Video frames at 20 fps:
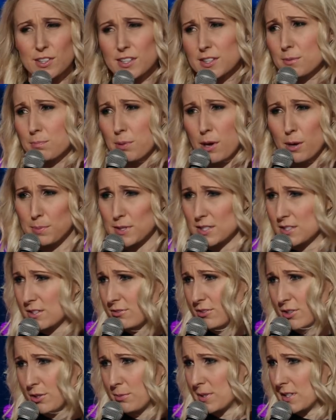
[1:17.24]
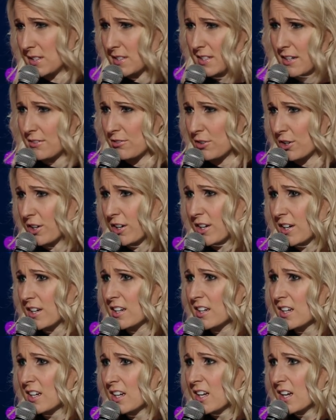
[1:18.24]
like the puppies of humans, I've
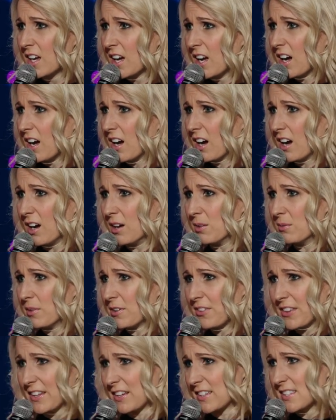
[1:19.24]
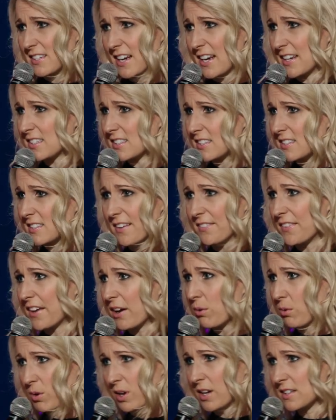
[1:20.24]
heard. I think a scientist said
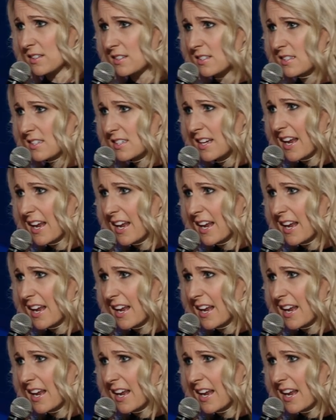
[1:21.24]
that once.